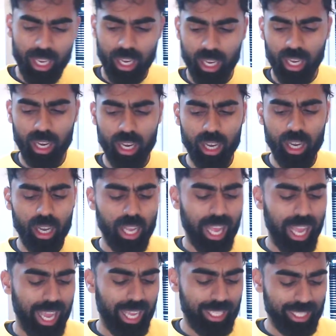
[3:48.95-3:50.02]

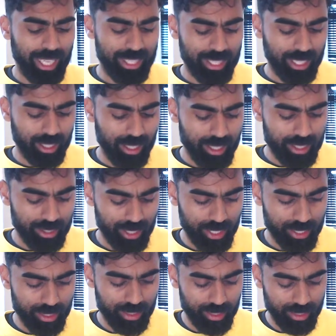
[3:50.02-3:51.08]
And that's it, guys.
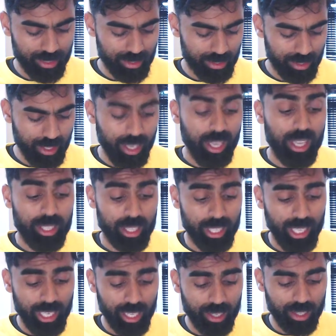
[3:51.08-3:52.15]
Cheers. So
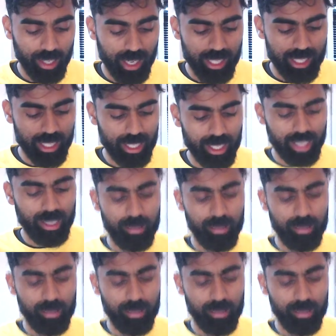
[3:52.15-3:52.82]
there you go, guys.